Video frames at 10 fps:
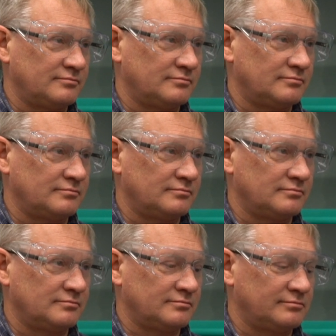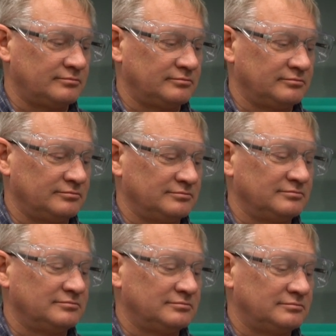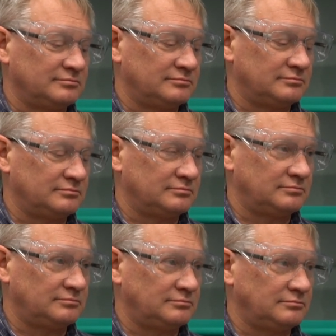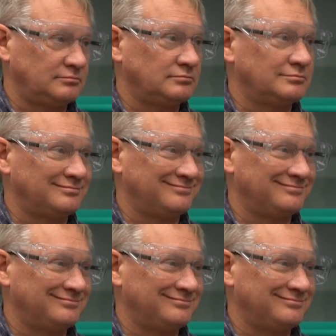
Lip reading: No words are spoken by the person on screen.